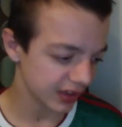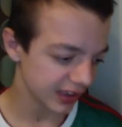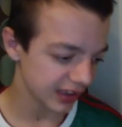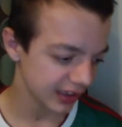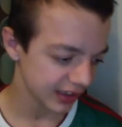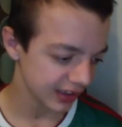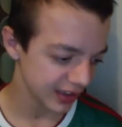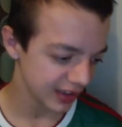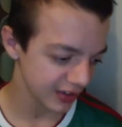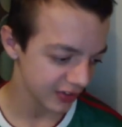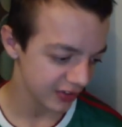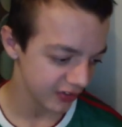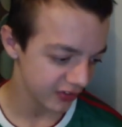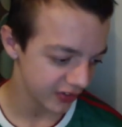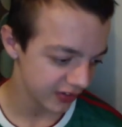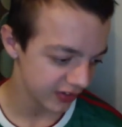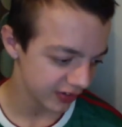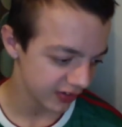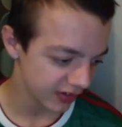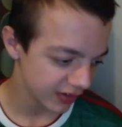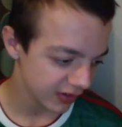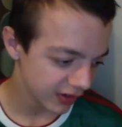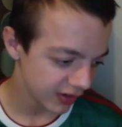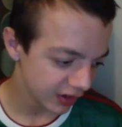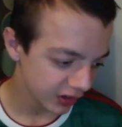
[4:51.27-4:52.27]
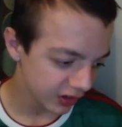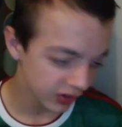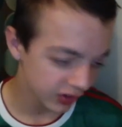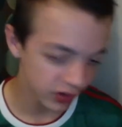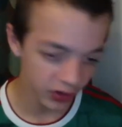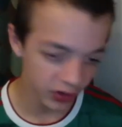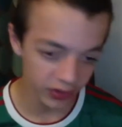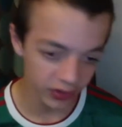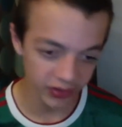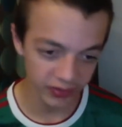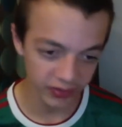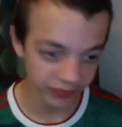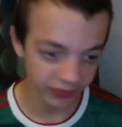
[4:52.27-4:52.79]
is
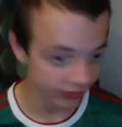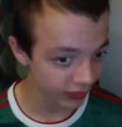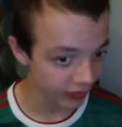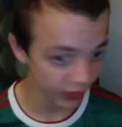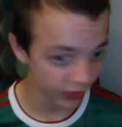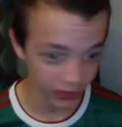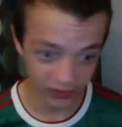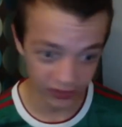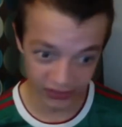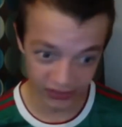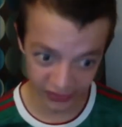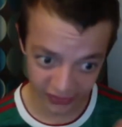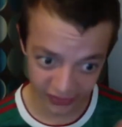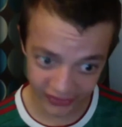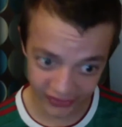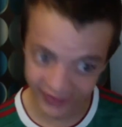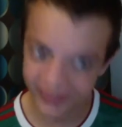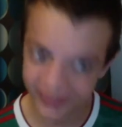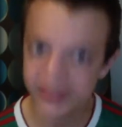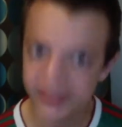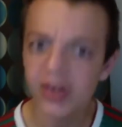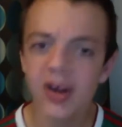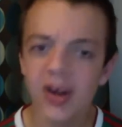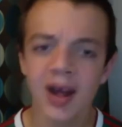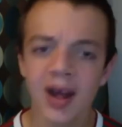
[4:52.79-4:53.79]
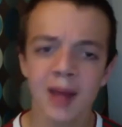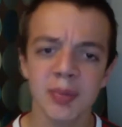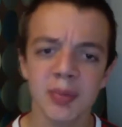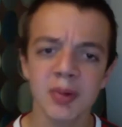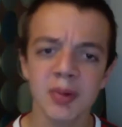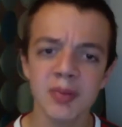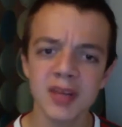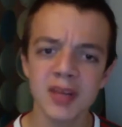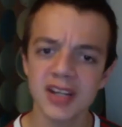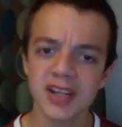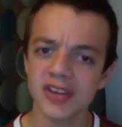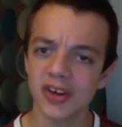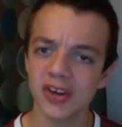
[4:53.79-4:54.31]
gone for us. It's not happened
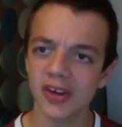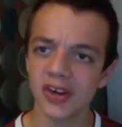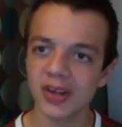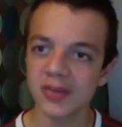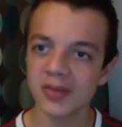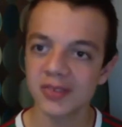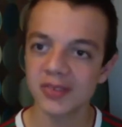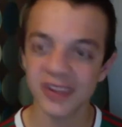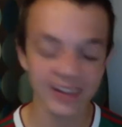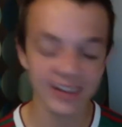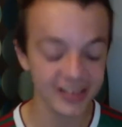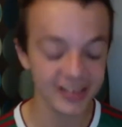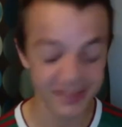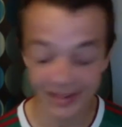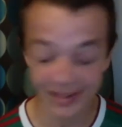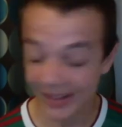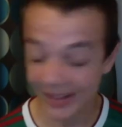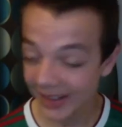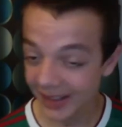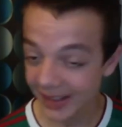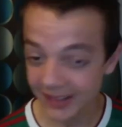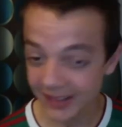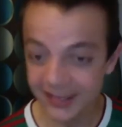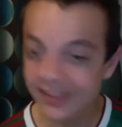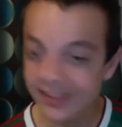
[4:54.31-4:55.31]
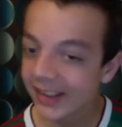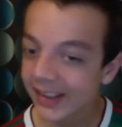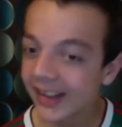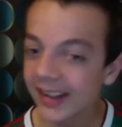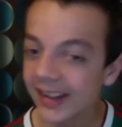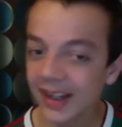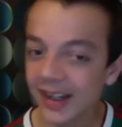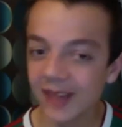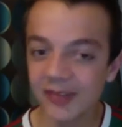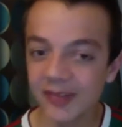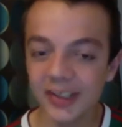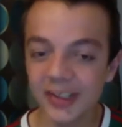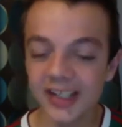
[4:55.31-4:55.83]
many times, and it's
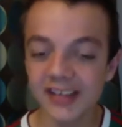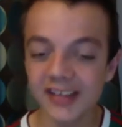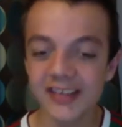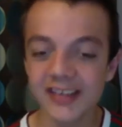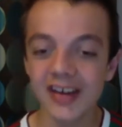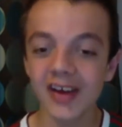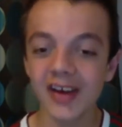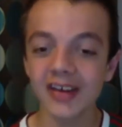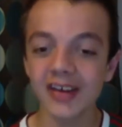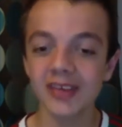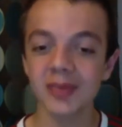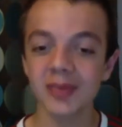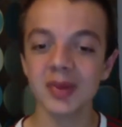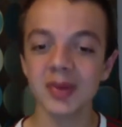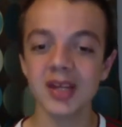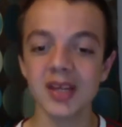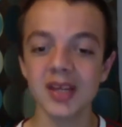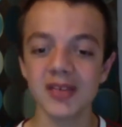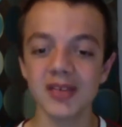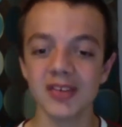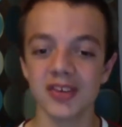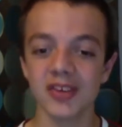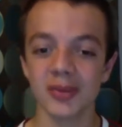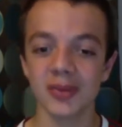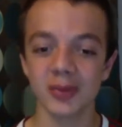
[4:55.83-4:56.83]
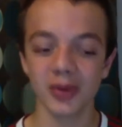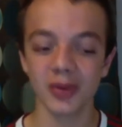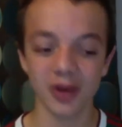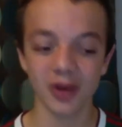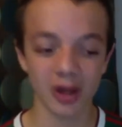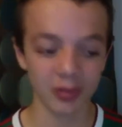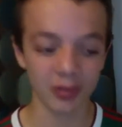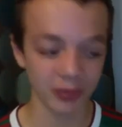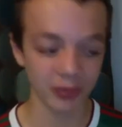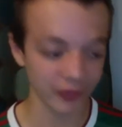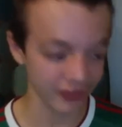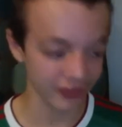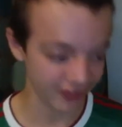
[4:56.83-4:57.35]
I mean, it's hard to believe as a
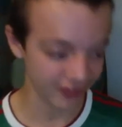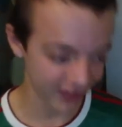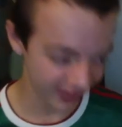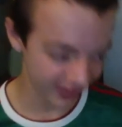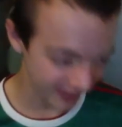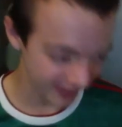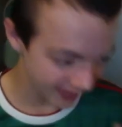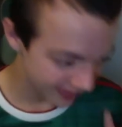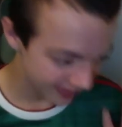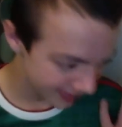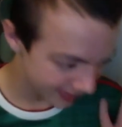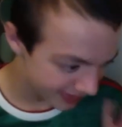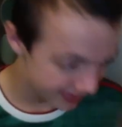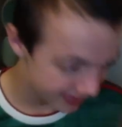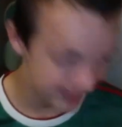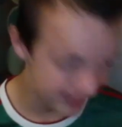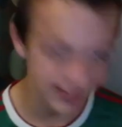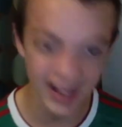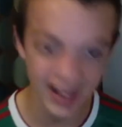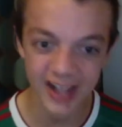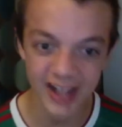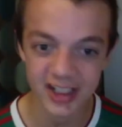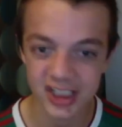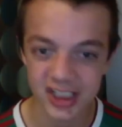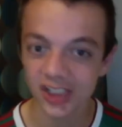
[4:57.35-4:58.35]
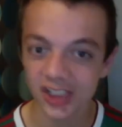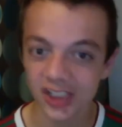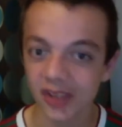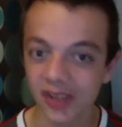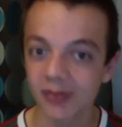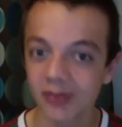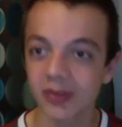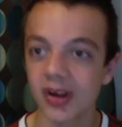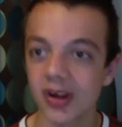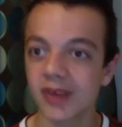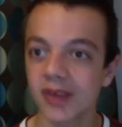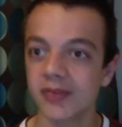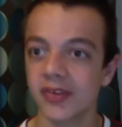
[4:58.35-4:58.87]
Wolves fan that it's actually gone
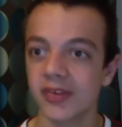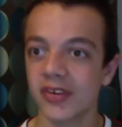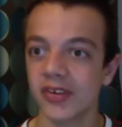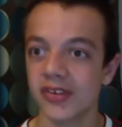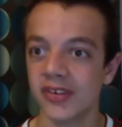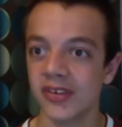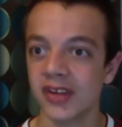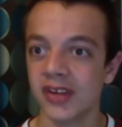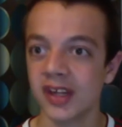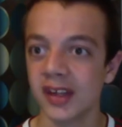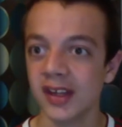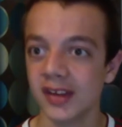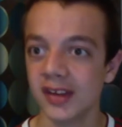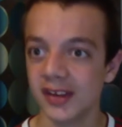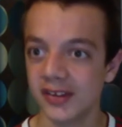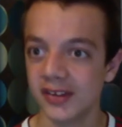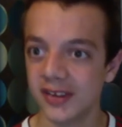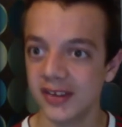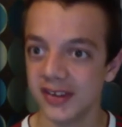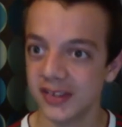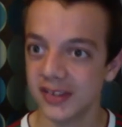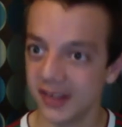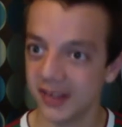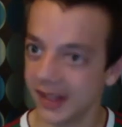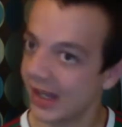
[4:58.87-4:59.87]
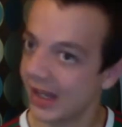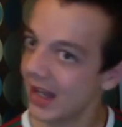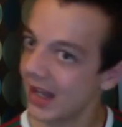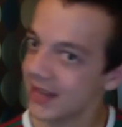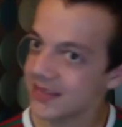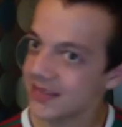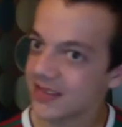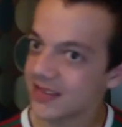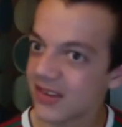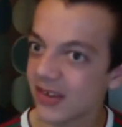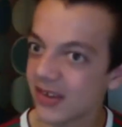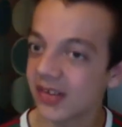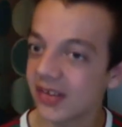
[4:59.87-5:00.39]
right for us this season. It has
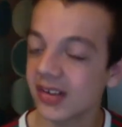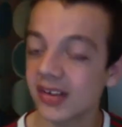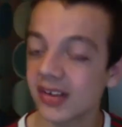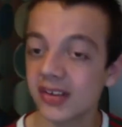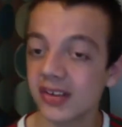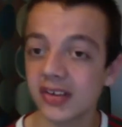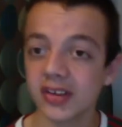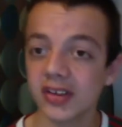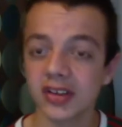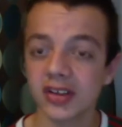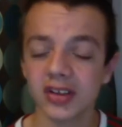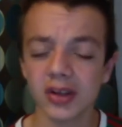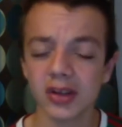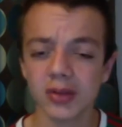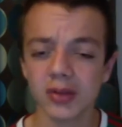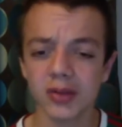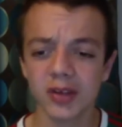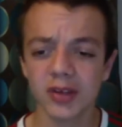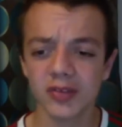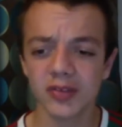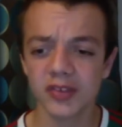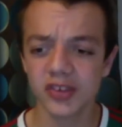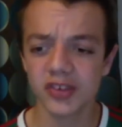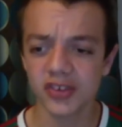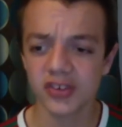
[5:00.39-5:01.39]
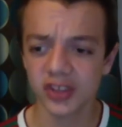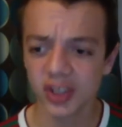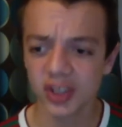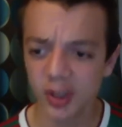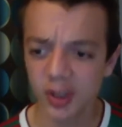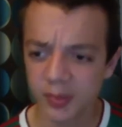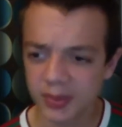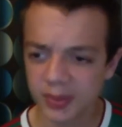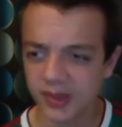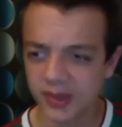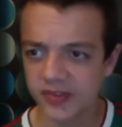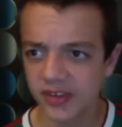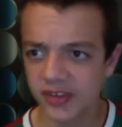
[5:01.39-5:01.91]
gone right for us a
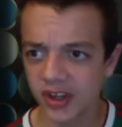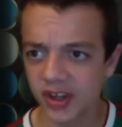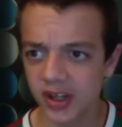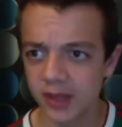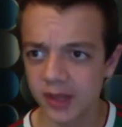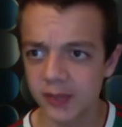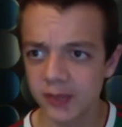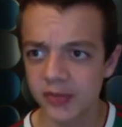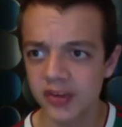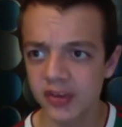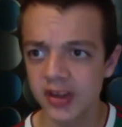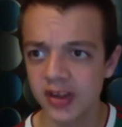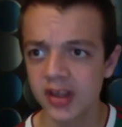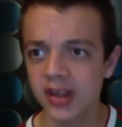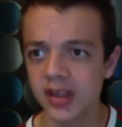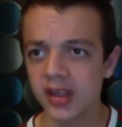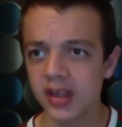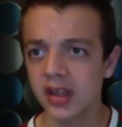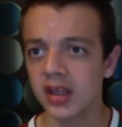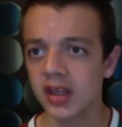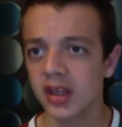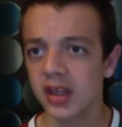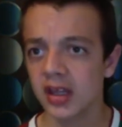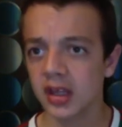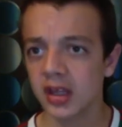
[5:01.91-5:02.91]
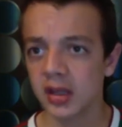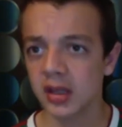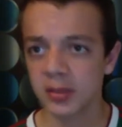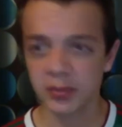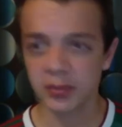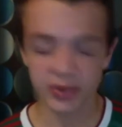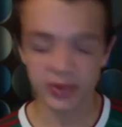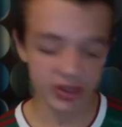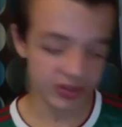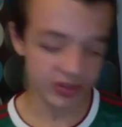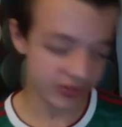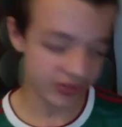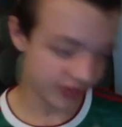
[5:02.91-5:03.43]
couple of times,
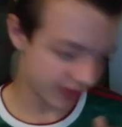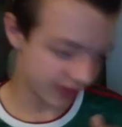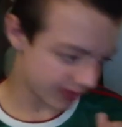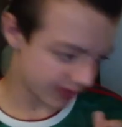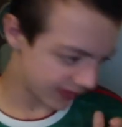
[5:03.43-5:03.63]
but